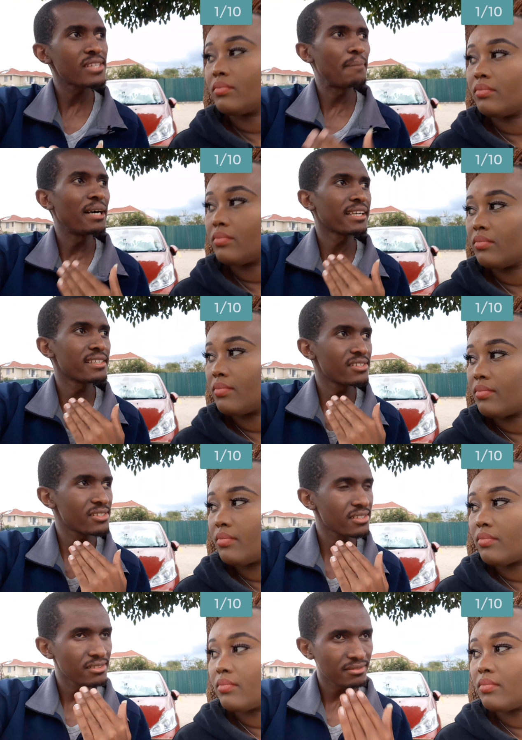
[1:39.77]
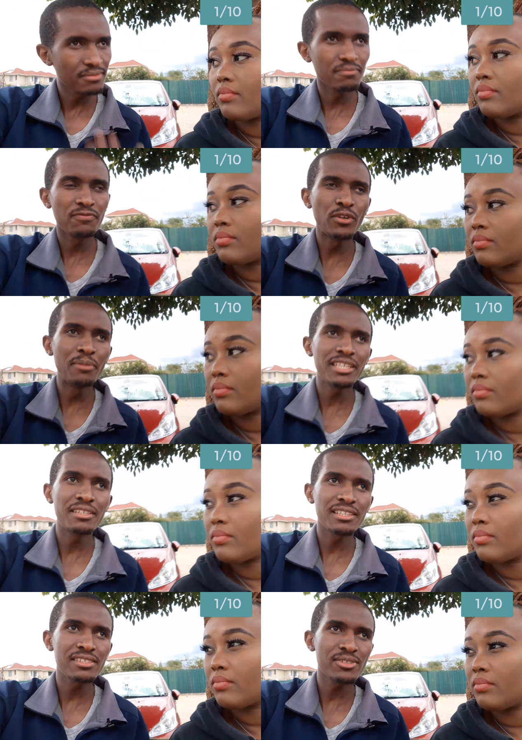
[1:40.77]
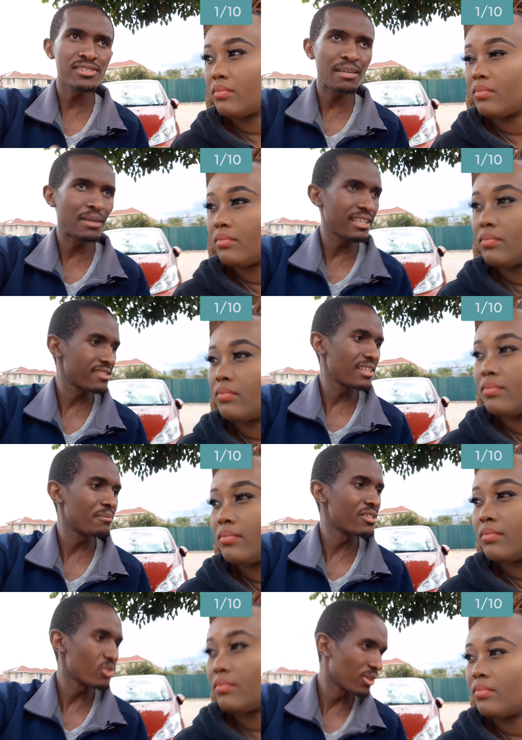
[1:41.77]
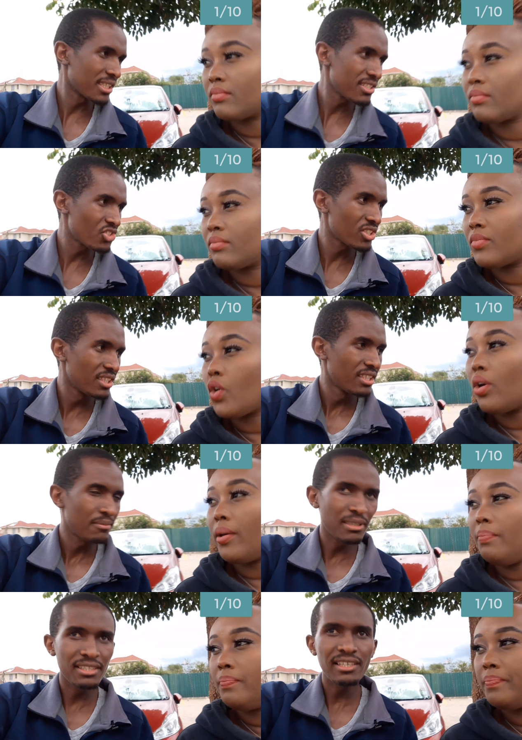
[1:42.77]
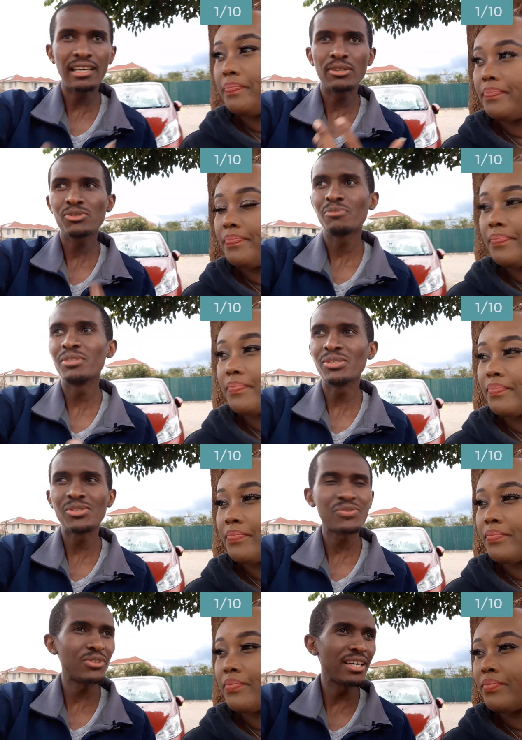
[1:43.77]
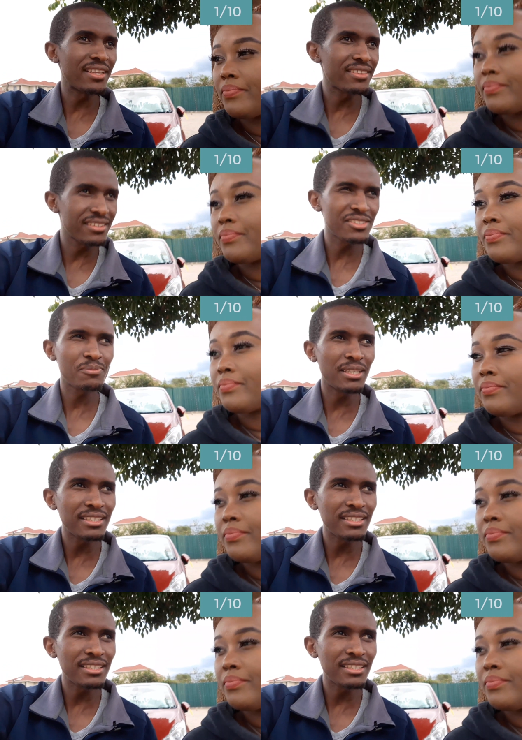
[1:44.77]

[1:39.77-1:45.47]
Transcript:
Speaker 1: amongst. For many reasons, amongst them is storage, okay. but they can also be used for other things, but